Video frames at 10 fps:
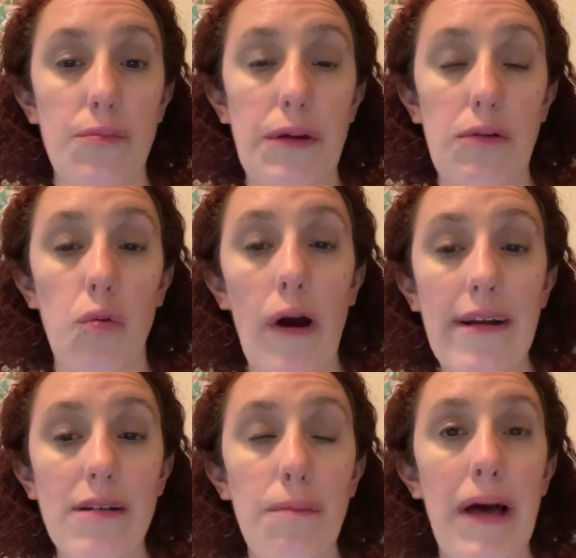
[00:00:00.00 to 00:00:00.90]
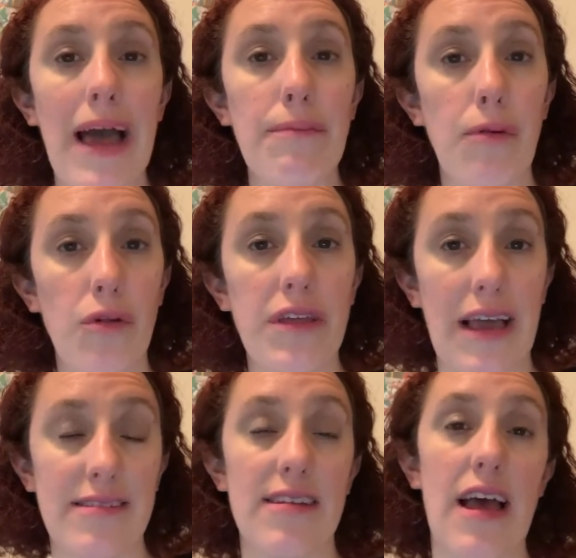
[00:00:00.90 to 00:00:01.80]
be required by both
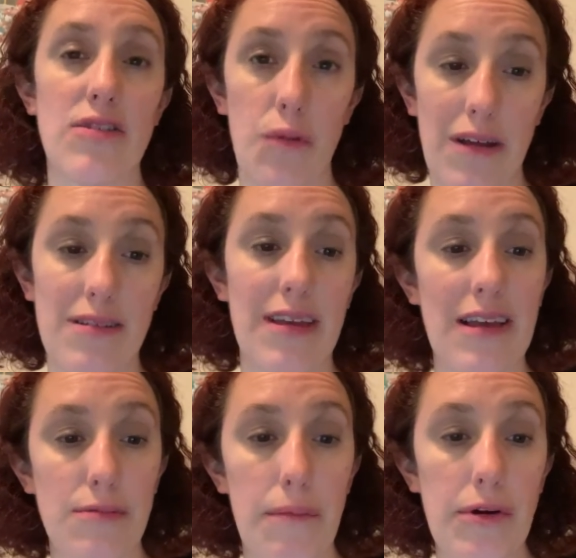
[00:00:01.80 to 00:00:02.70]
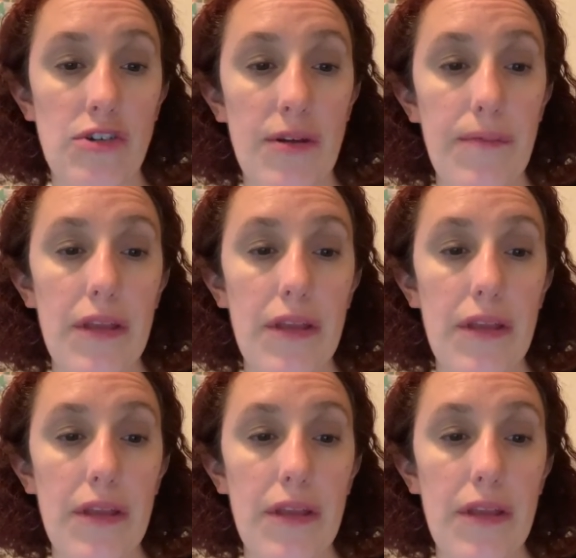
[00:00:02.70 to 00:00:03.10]
guests as well as cast members.